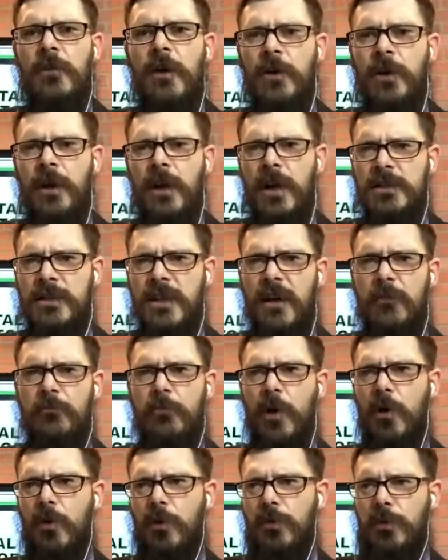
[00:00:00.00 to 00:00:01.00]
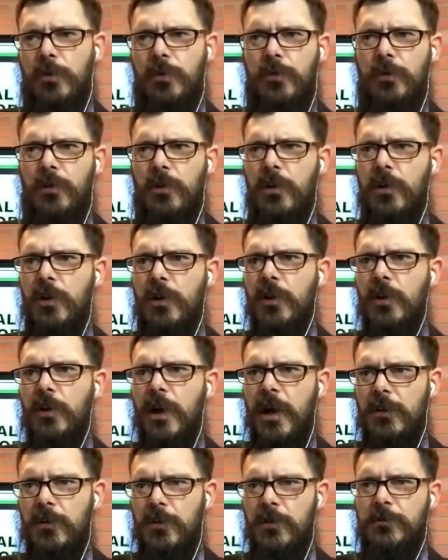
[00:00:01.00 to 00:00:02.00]
you guys have both,
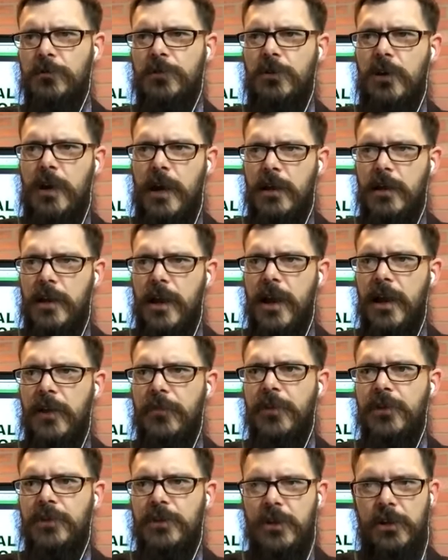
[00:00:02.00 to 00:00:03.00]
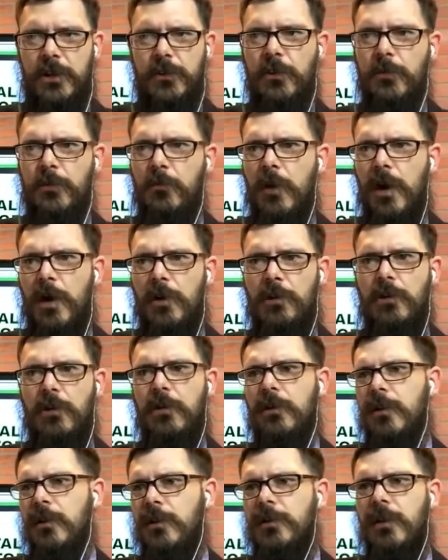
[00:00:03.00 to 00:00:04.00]
end user and the dealer
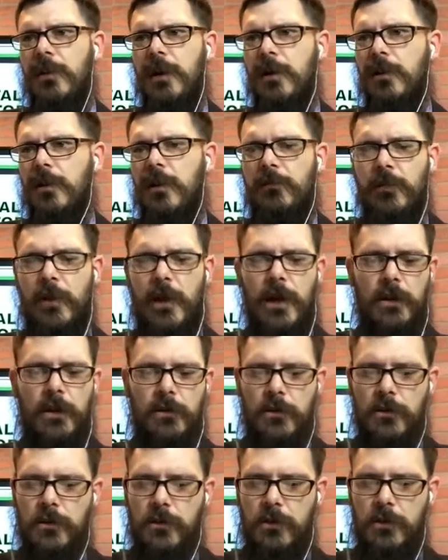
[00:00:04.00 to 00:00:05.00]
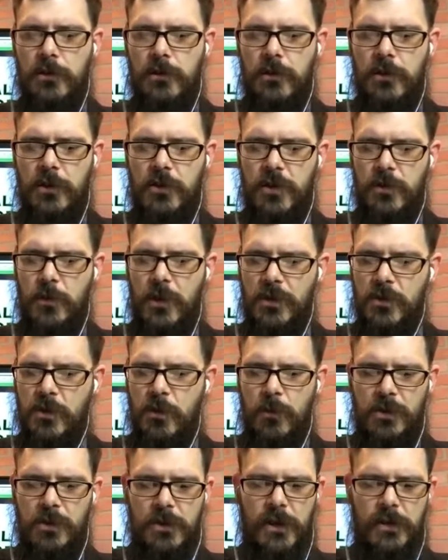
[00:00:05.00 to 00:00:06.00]
model. I love that. It just makes so
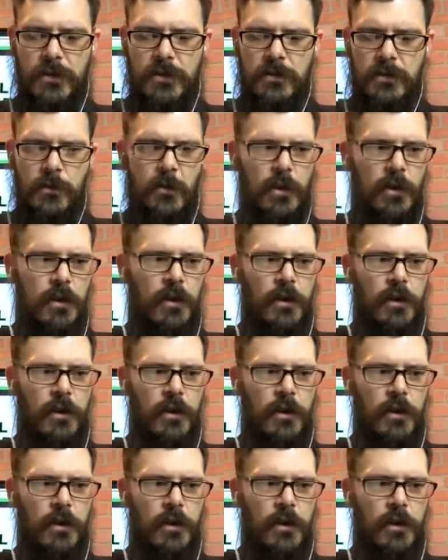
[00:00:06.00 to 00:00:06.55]
much sense to me.